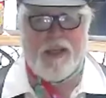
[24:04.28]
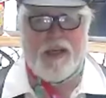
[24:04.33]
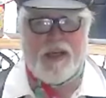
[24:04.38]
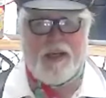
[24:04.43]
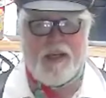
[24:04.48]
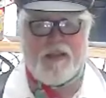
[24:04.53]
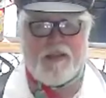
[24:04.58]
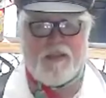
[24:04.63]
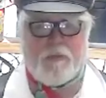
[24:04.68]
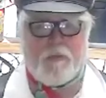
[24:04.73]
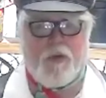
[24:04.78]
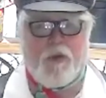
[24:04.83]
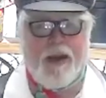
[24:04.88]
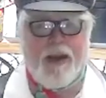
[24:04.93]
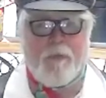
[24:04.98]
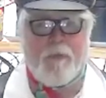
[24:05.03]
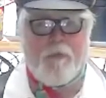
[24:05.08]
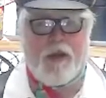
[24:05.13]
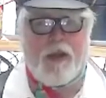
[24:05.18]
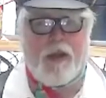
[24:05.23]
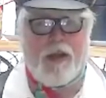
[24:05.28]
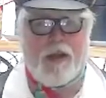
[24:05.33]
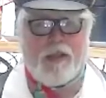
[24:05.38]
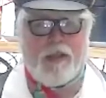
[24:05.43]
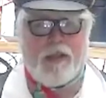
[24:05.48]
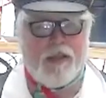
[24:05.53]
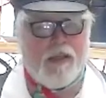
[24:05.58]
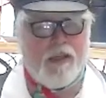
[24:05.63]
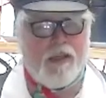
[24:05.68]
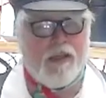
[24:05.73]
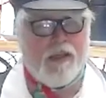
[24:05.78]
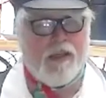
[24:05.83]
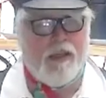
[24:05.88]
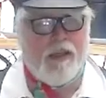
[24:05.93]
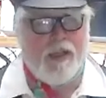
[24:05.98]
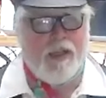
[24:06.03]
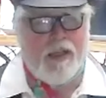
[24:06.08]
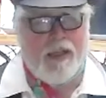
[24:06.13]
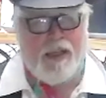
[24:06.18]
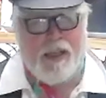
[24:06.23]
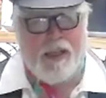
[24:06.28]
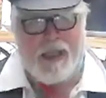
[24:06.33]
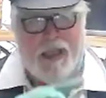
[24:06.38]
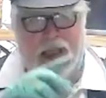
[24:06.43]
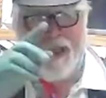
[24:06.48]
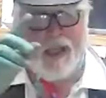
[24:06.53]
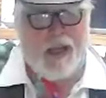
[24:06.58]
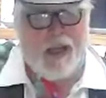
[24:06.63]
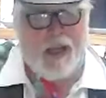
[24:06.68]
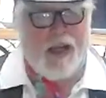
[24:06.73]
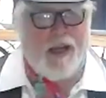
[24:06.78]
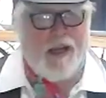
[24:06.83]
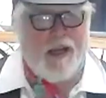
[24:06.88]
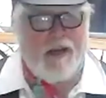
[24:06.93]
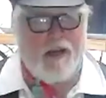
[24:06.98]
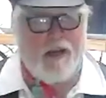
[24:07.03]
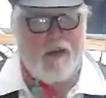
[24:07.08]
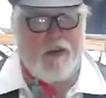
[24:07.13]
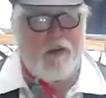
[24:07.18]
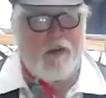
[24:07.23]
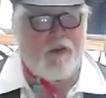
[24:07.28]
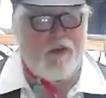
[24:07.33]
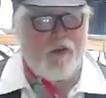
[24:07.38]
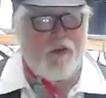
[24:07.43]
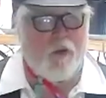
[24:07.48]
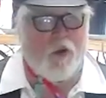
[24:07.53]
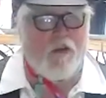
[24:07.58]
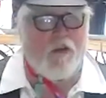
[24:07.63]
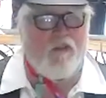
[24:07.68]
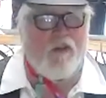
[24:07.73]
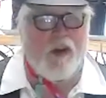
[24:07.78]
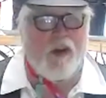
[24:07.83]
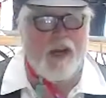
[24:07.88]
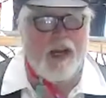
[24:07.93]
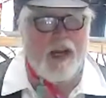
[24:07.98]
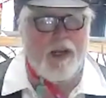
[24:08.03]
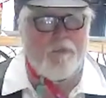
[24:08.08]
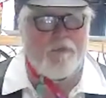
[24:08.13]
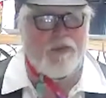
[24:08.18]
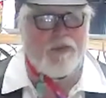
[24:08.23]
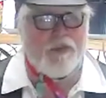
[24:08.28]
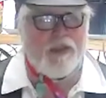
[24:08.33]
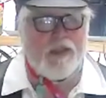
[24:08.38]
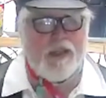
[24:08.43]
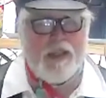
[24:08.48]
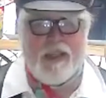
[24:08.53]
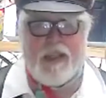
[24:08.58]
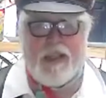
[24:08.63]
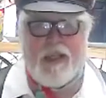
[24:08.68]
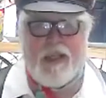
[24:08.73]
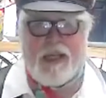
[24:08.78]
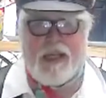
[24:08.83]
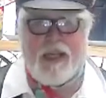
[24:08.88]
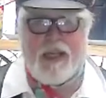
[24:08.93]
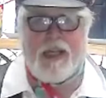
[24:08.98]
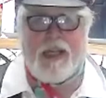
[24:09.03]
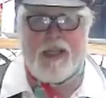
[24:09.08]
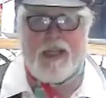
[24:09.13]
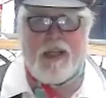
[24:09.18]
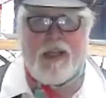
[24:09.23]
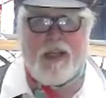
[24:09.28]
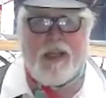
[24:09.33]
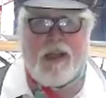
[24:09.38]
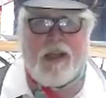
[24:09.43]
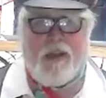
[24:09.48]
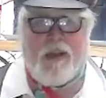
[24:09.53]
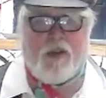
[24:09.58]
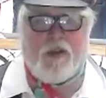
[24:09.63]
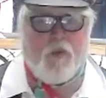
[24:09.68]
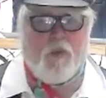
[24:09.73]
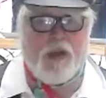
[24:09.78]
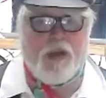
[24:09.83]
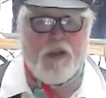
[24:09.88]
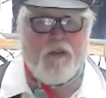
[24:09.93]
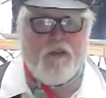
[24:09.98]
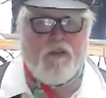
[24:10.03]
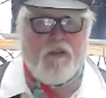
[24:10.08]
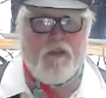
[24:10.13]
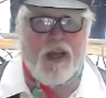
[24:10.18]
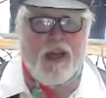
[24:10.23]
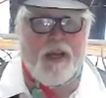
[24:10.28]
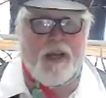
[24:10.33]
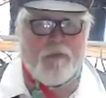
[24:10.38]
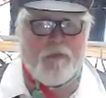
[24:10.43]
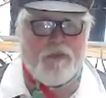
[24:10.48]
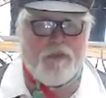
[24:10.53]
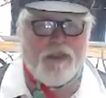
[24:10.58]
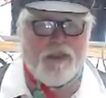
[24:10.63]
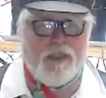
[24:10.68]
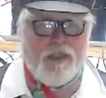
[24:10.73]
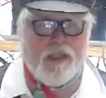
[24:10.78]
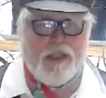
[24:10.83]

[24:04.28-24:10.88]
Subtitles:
You spray them along the door frames and along the window frames